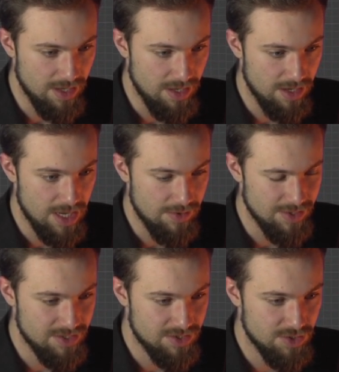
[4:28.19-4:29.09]
allow
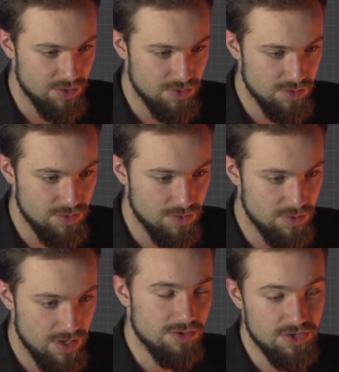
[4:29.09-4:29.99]
us to,
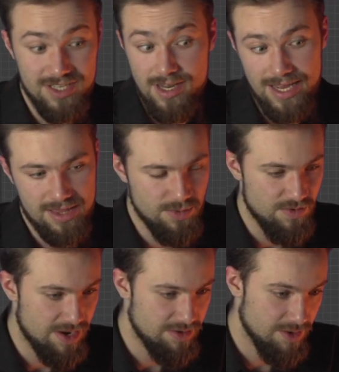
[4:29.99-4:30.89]
you know, just slide them
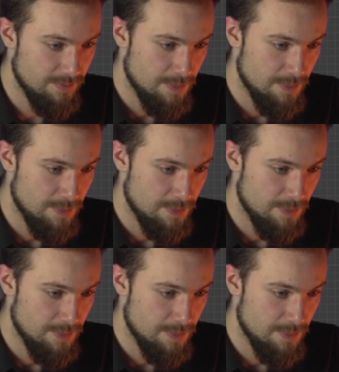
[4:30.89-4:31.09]
around.